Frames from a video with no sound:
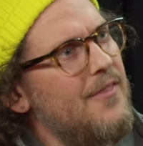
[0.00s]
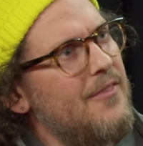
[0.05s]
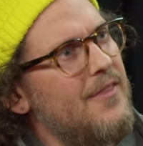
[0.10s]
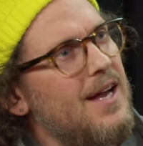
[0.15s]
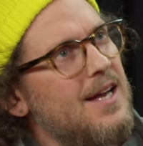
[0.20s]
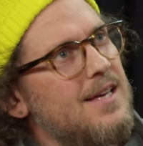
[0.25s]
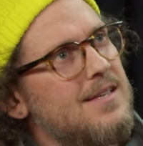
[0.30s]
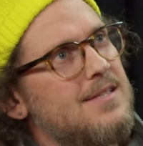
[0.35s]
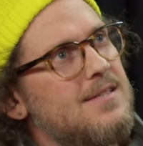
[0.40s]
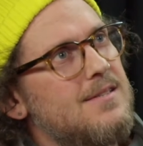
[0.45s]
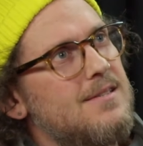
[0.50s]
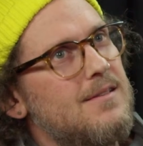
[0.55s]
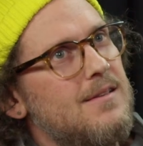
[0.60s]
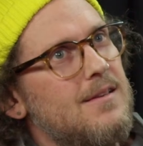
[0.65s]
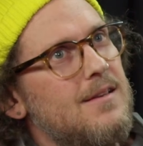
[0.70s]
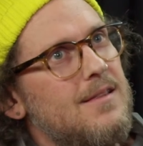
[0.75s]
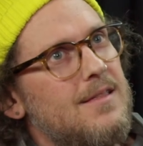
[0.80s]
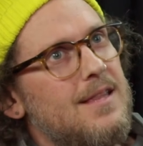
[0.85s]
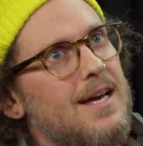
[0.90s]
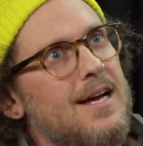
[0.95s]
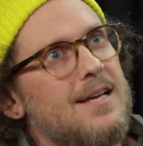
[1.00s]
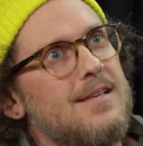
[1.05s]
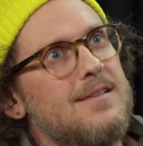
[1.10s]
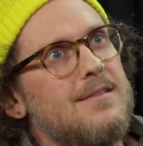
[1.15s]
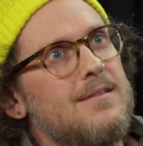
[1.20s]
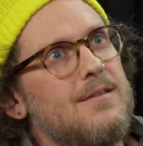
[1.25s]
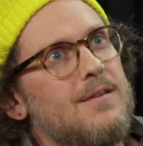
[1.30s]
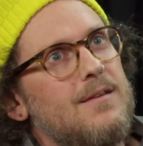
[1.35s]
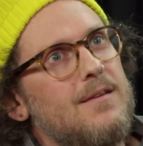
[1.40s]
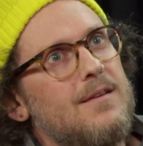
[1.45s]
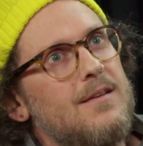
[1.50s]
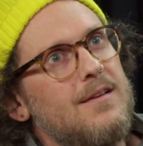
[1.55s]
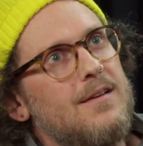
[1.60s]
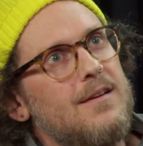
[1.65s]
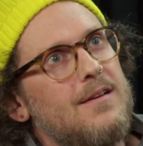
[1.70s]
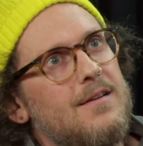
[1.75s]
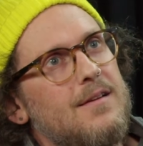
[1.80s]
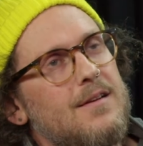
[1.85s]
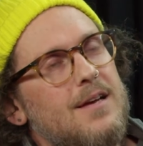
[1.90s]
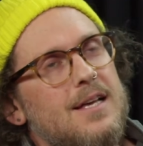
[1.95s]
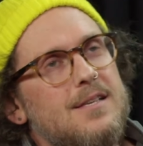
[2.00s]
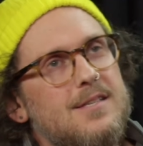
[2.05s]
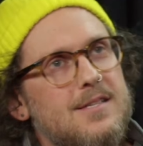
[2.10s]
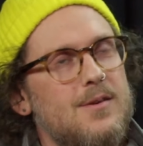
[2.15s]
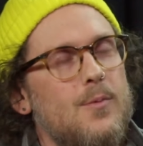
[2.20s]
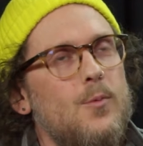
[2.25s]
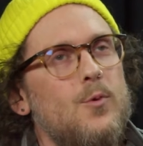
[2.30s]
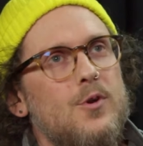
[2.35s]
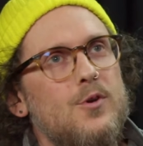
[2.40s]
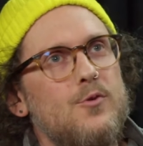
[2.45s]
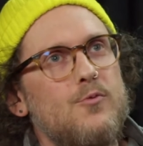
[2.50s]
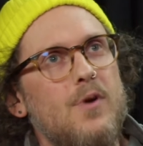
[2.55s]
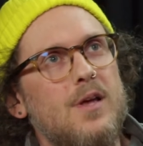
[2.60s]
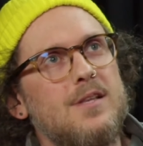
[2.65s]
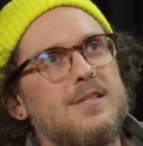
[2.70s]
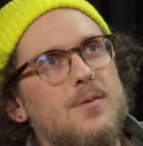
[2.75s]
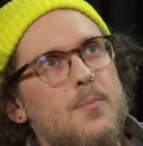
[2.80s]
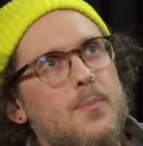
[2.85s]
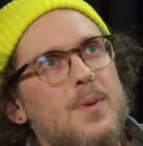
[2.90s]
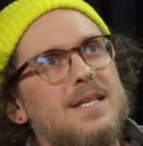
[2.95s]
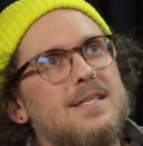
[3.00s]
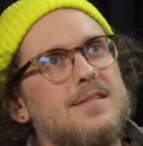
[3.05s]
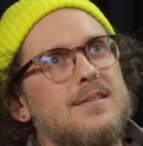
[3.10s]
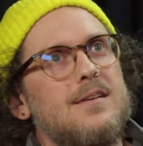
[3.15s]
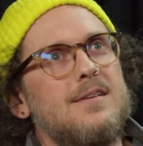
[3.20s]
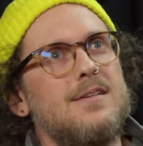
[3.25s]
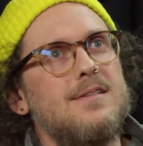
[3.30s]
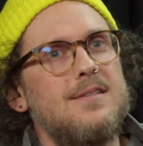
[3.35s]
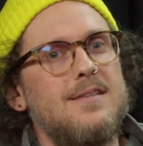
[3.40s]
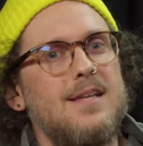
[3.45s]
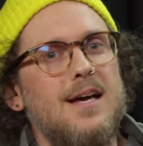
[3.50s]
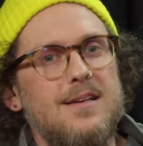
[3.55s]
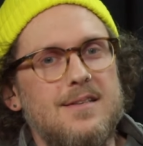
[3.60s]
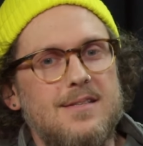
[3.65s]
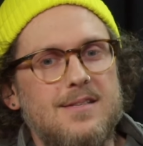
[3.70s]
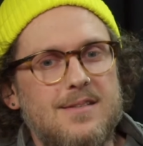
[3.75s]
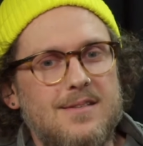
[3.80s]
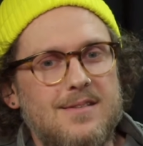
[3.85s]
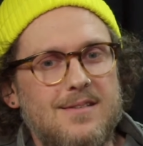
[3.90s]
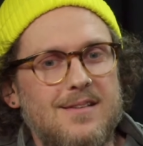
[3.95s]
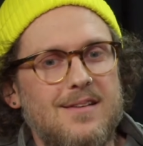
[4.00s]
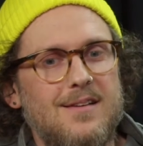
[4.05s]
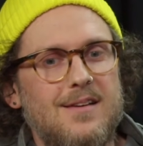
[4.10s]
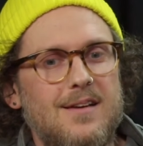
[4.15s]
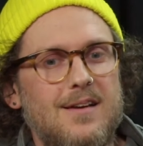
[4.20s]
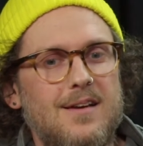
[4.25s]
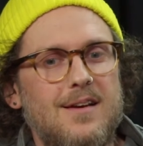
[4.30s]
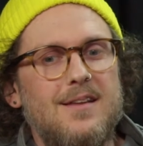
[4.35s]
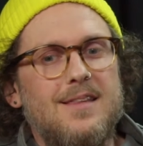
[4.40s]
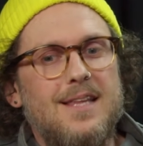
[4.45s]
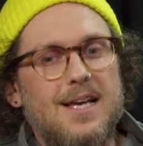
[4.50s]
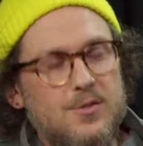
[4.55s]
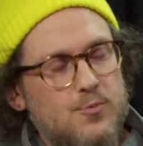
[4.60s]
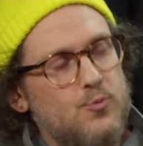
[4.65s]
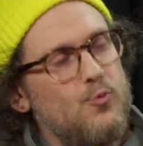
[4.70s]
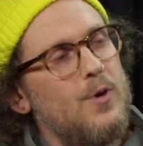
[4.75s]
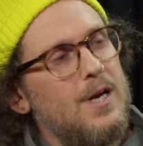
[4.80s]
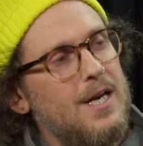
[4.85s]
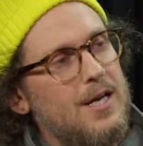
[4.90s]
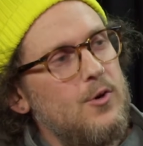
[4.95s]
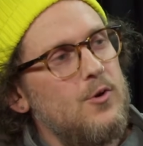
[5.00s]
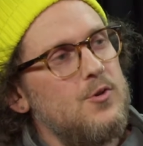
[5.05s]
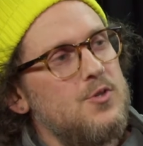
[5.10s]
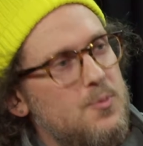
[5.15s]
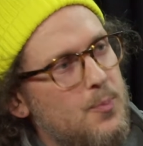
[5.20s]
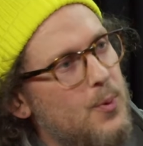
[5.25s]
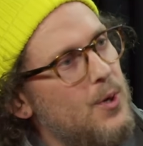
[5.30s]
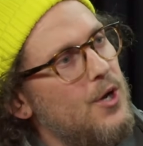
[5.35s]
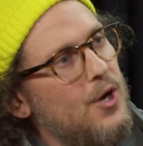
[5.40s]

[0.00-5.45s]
And that as someone who runs a business, that's really entrepreneurial.